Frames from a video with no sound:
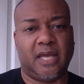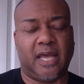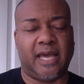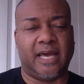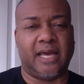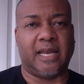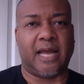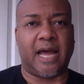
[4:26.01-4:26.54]

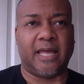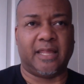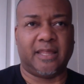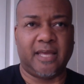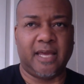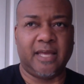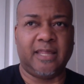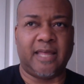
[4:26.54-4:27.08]
And I
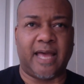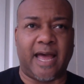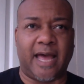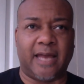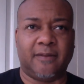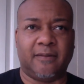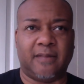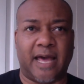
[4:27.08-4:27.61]
think
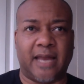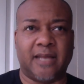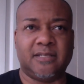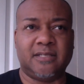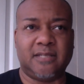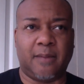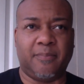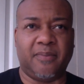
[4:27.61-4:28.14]
that
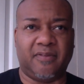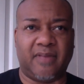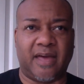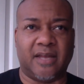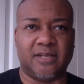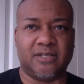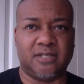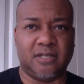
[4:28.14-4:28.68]
is something
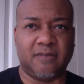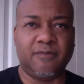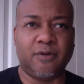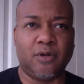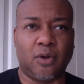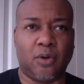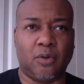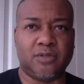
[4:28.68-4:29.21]
that is
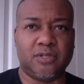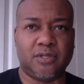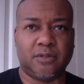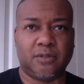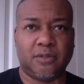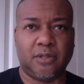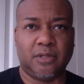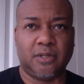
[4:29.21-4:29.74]
difficult
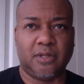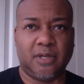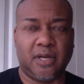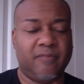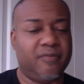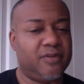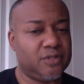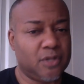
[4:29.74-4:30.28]

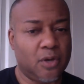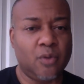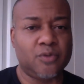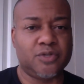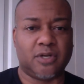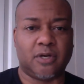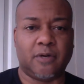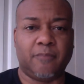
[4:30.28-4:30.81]
in this
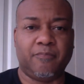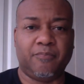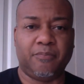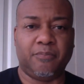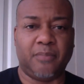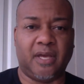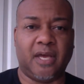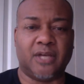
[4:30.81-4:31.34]
culture
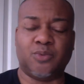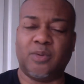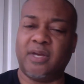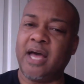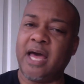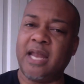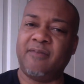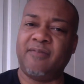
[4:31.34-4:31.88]
because we
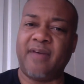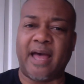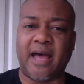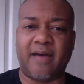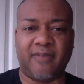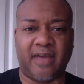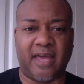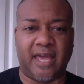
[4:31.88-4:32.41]
kind of
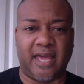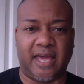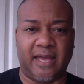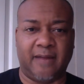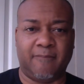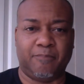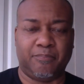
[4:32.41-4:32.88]
have a